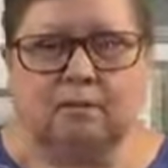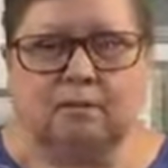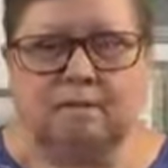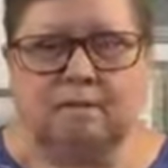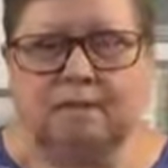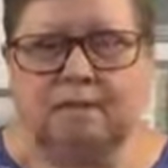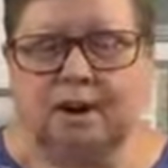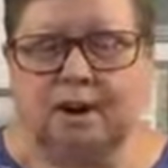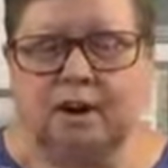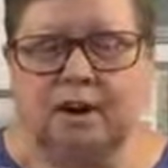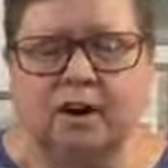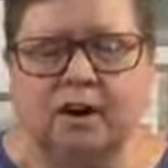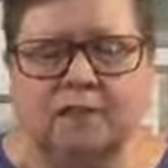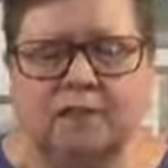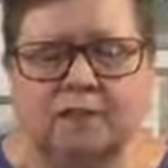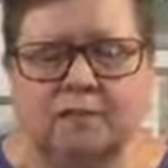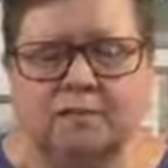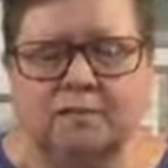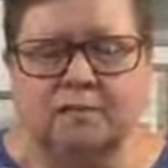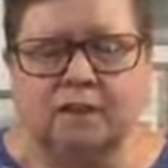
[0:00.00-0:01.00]
very,
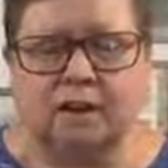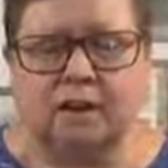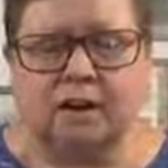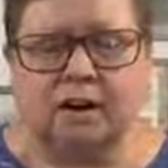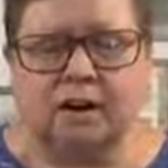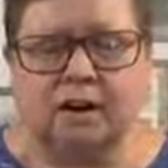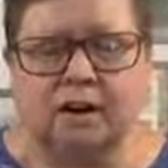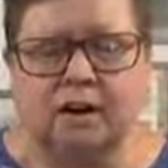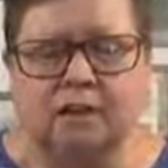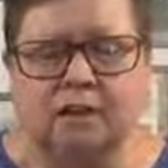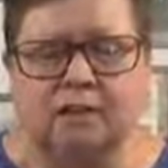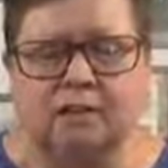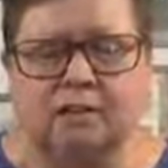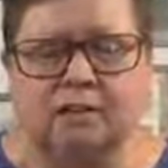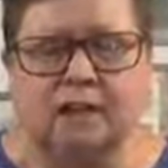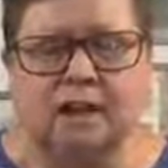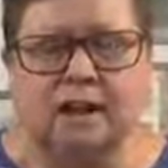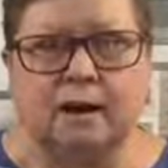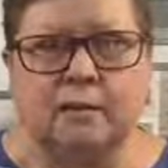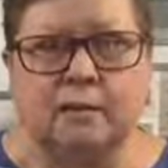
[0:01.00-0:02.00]
very
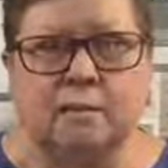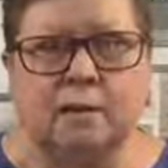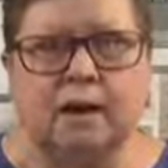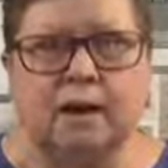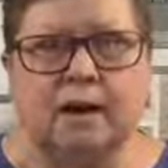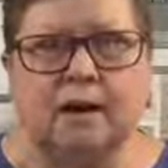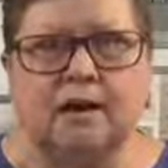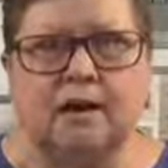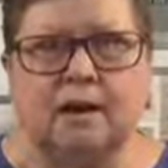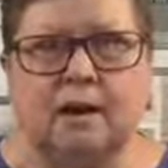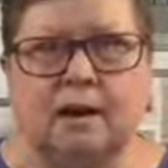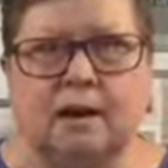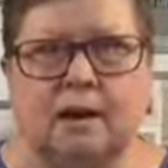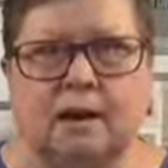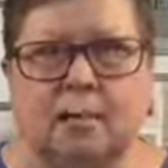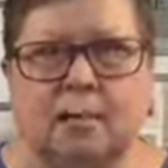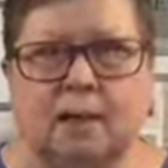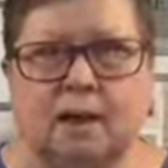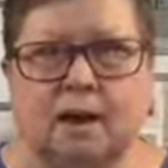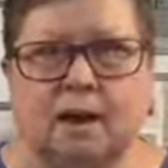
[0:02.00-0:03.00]
lightweight
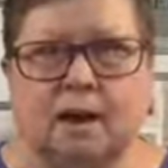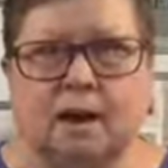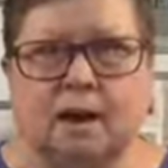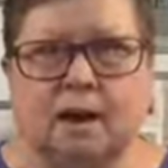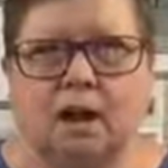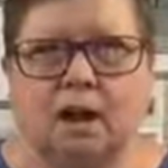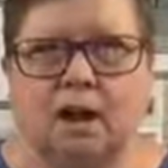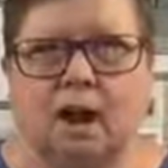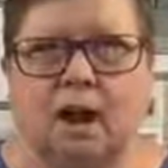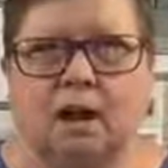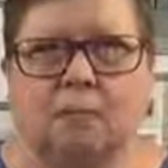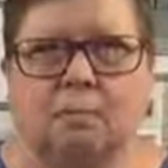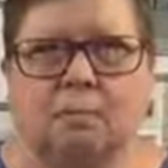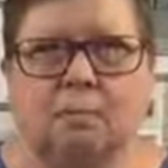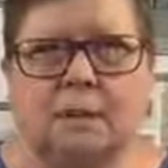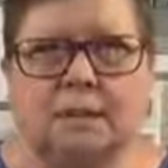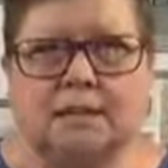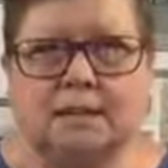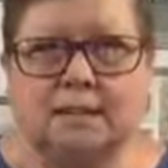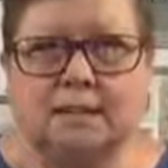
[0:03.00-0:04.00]
cotton
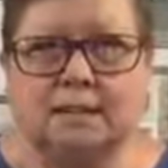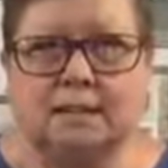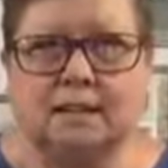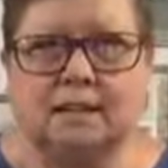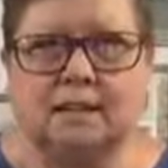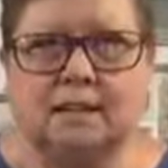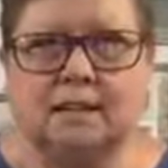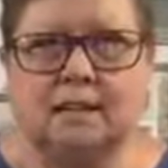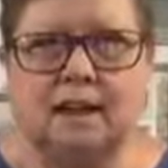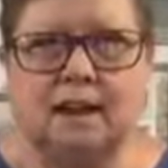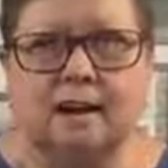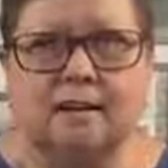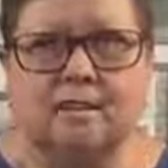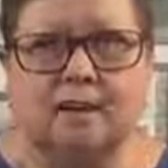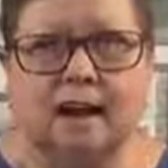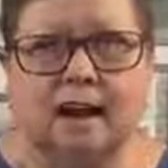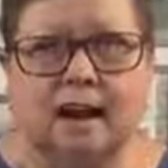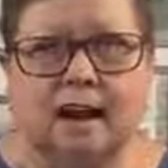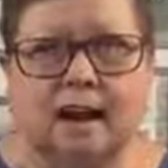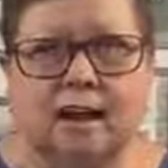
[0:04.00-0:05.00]
muslin that I've
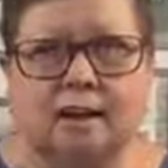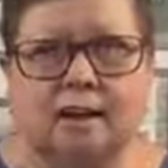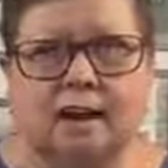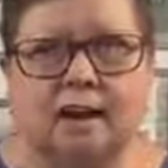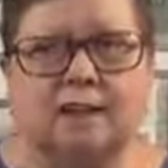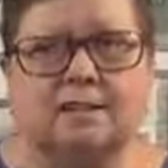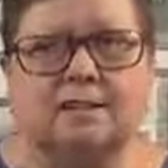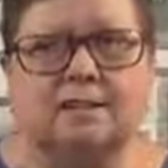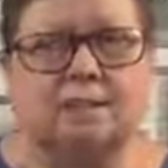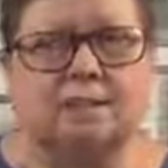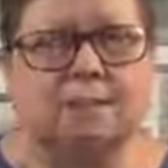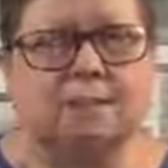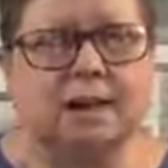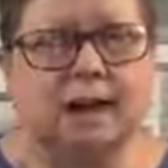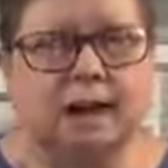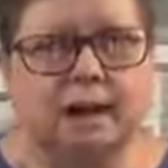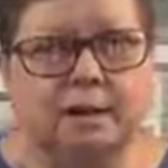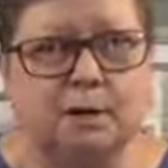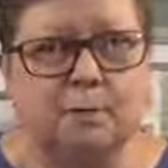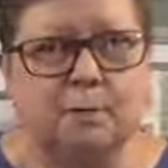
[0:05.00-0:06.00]
had custom
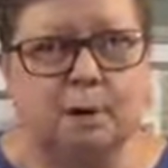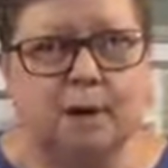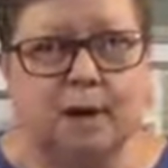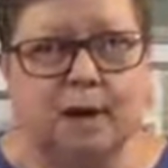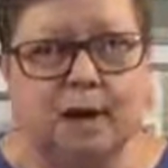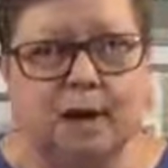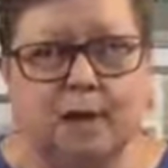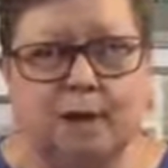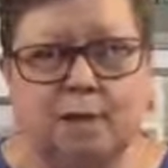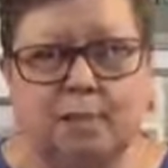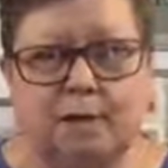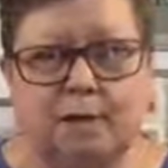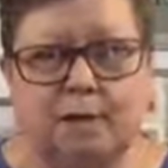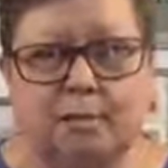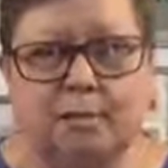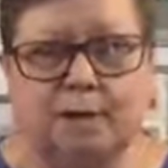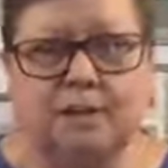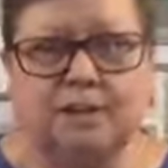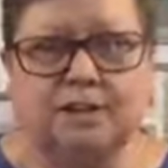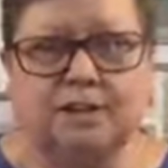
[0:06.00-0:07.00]
dyed by my
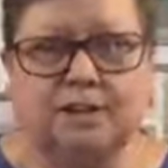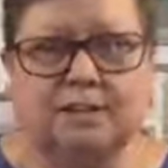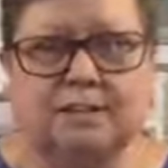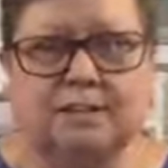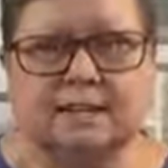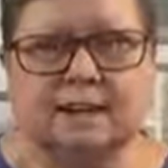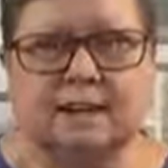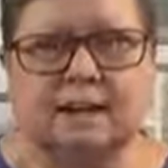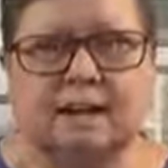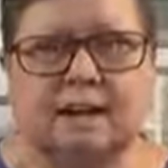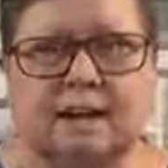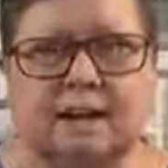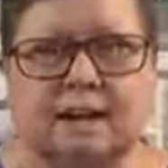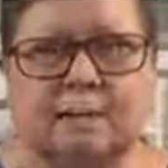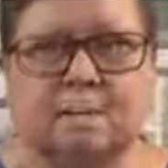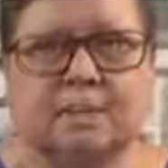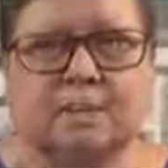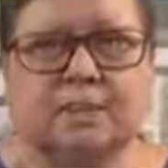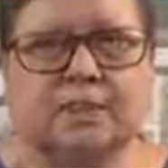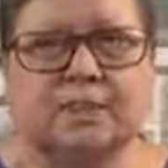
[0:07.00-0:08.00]
friend Jessica,
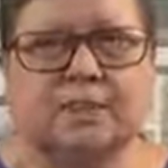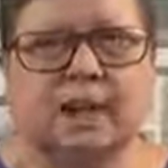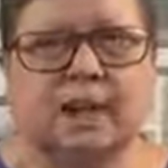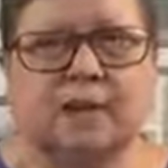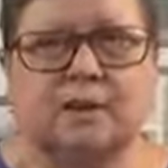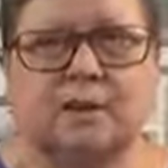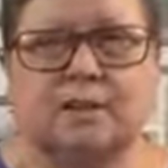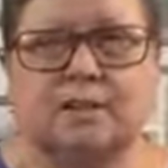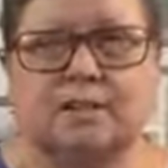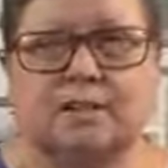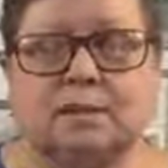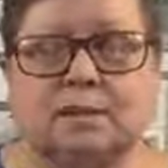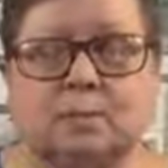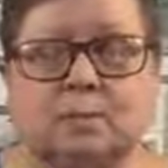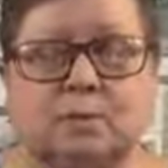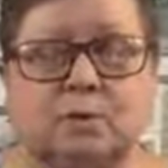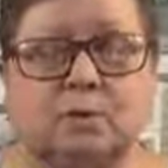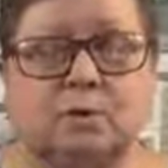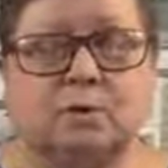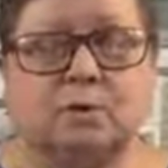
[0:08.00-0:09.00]
that are in some
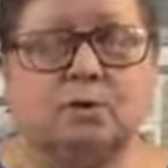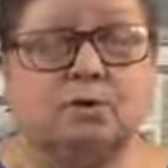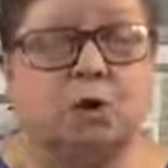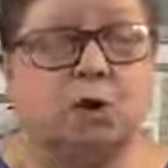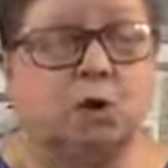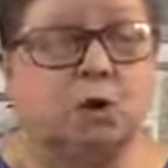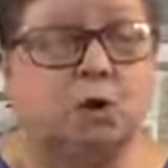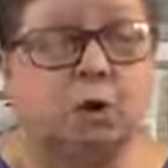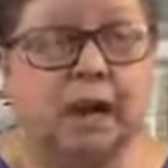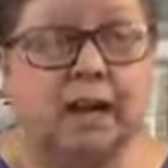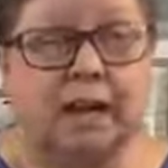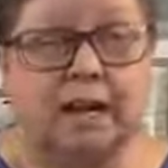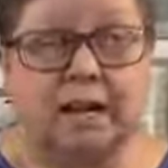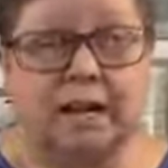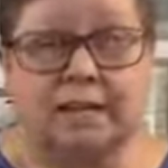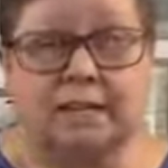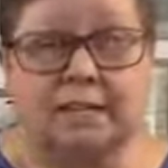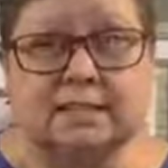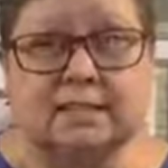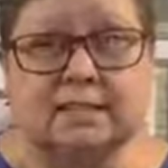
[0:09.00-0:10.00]
beautiful
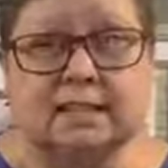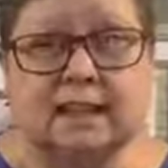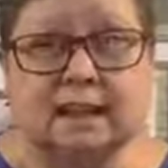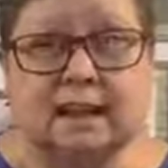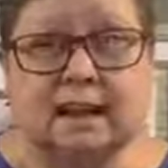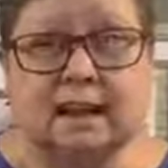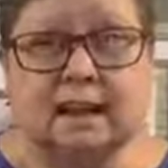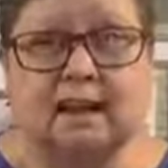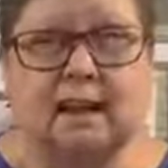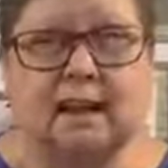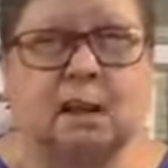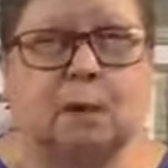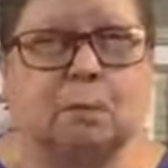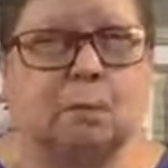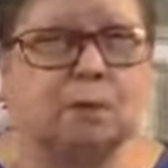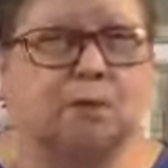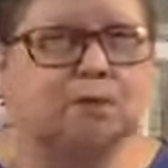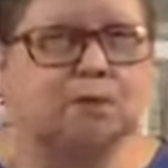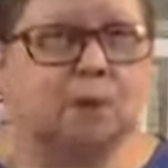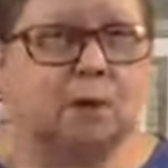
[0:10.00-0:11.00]
gradients and a
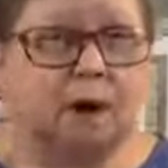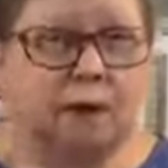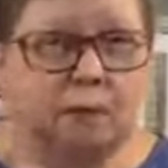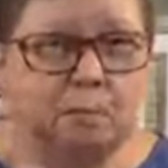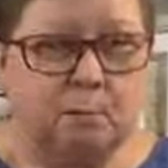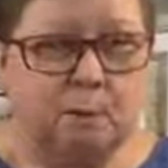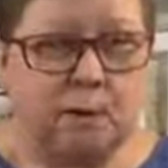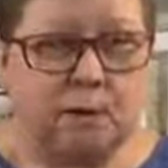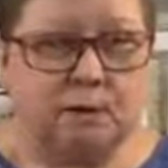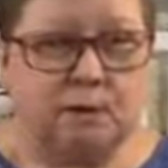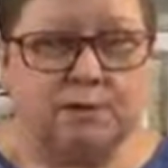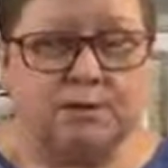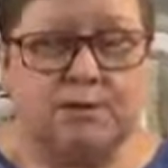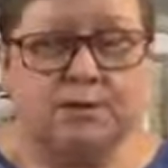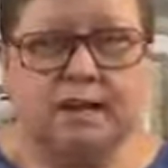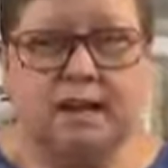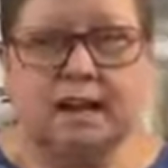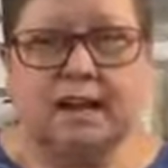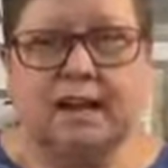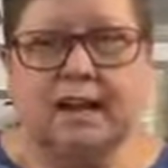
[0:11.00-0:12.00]
couple of rainbows.
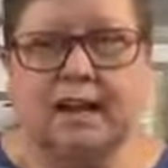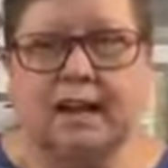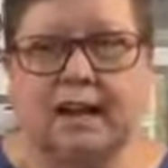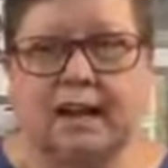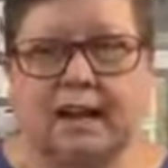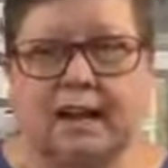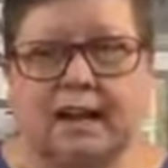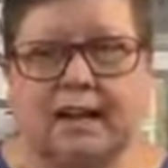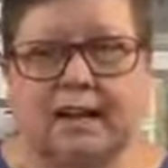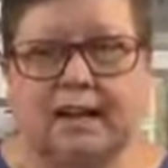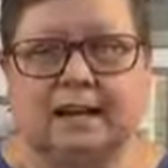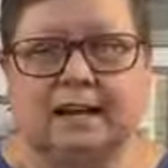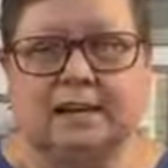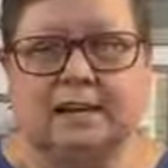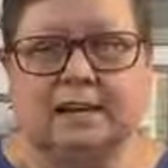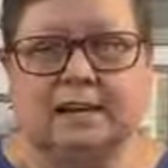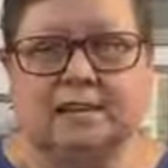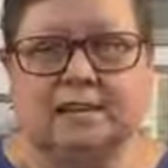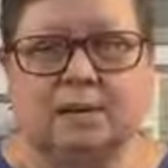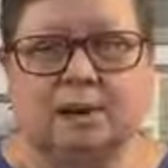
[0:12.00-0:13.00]
And
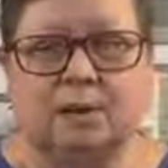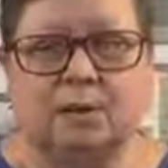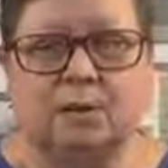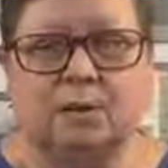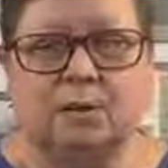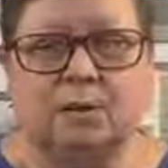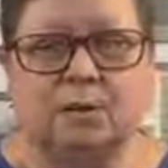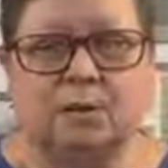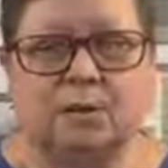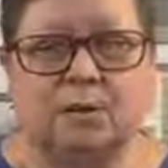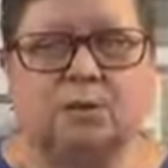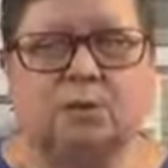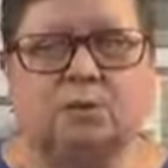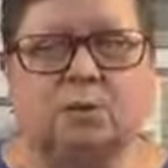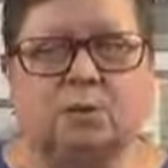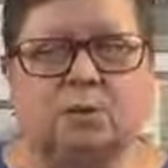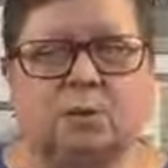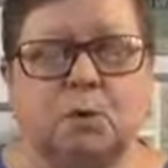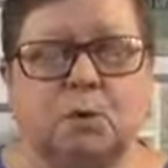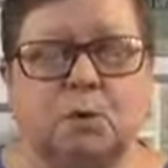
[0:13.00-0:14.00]
so those
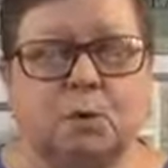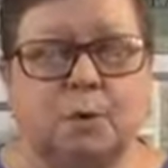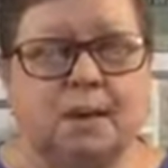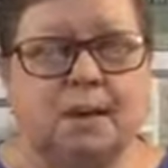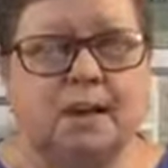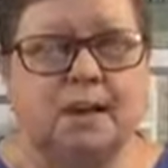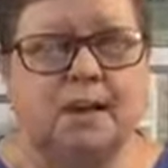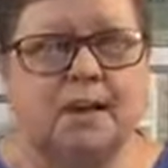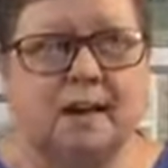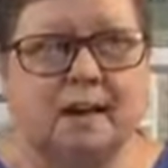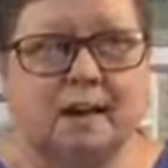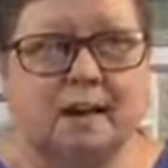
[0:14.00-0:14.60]
will be